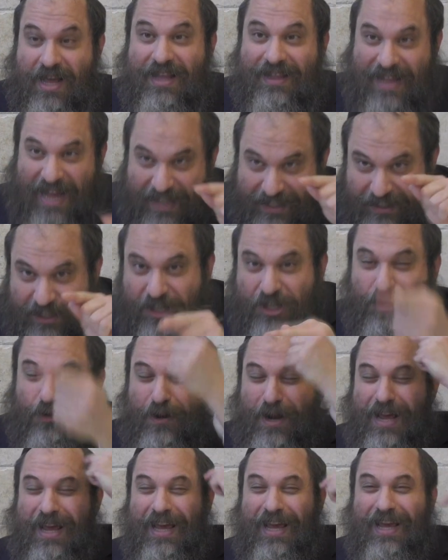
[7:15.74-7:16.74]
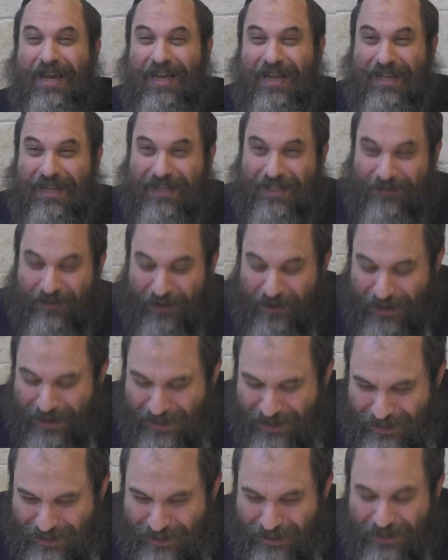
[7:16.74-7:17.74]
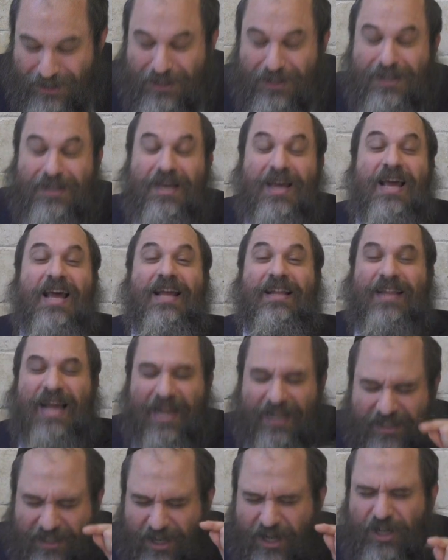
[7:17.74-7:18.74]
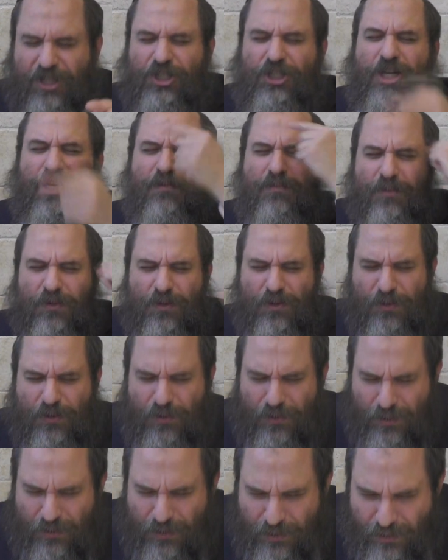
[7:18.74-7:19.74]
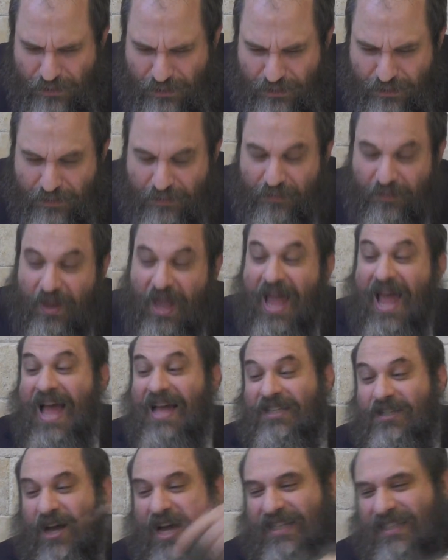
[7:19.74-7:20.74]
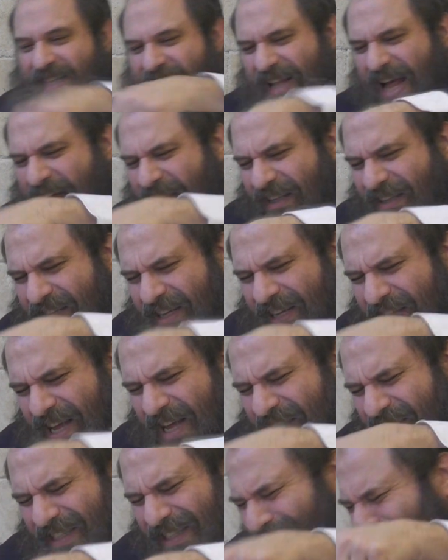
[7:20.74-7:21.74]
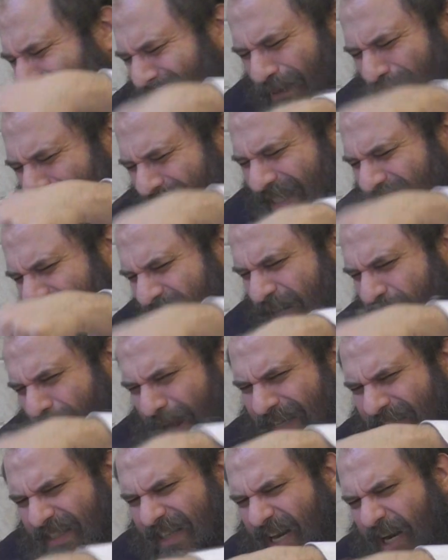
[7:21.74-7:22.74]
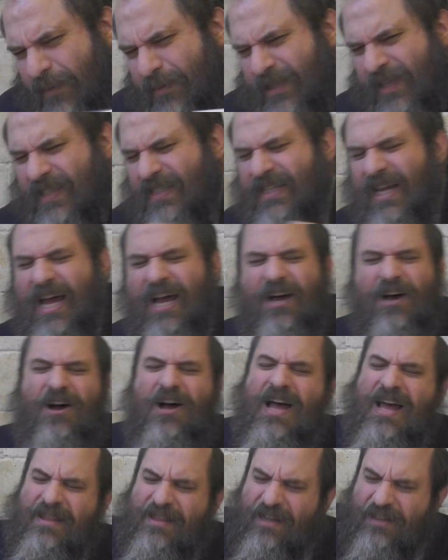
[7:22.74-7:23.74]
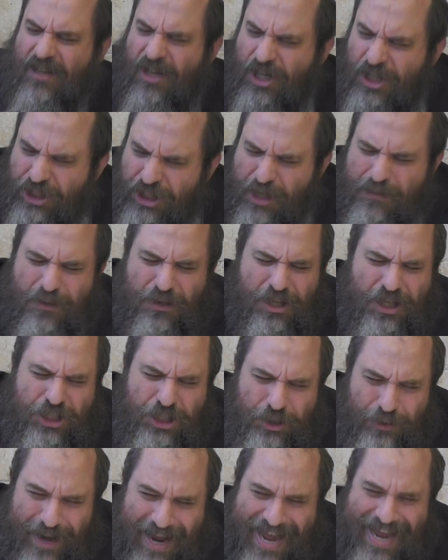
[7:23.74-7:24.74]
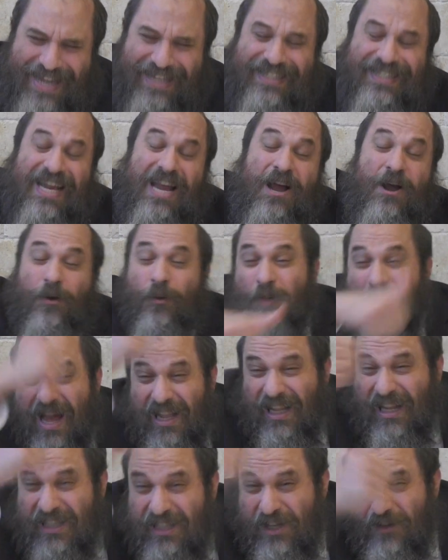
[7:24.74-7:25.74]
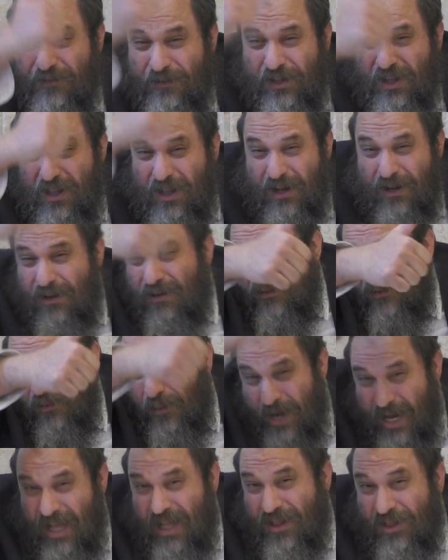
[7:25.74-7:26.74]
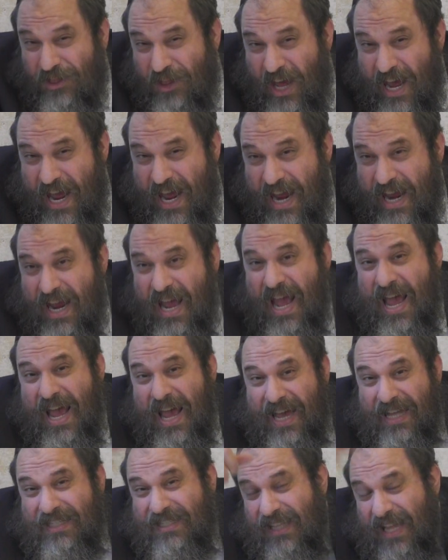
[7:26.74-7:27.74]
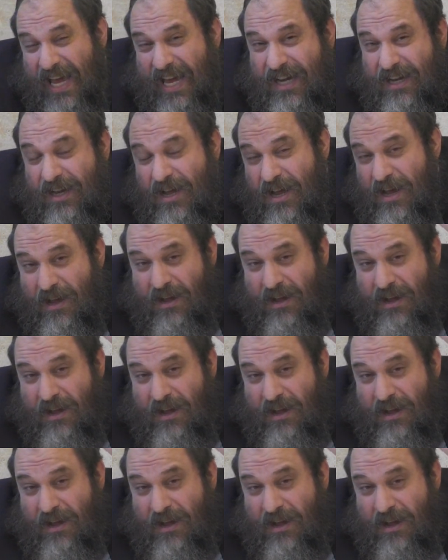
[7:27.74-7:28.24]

That's the trace. Very good. That's the Reshimu. So as the Tzemach Tzedek writes in Derech Mitzvah Secha, that the Reshimu, the trace, relative to the real thing, is like